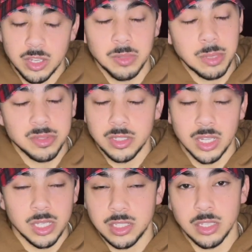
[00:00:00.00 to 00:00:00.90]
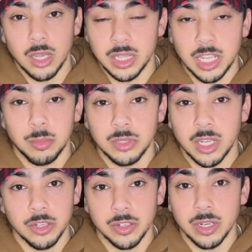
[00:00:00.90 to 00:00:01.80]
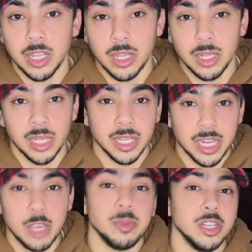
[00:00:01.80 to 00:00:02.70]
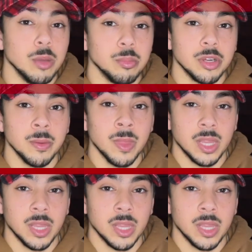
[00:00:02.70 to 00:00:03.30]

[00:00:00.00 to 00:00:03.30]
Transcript: sometimes is not labeled under like a name and a number,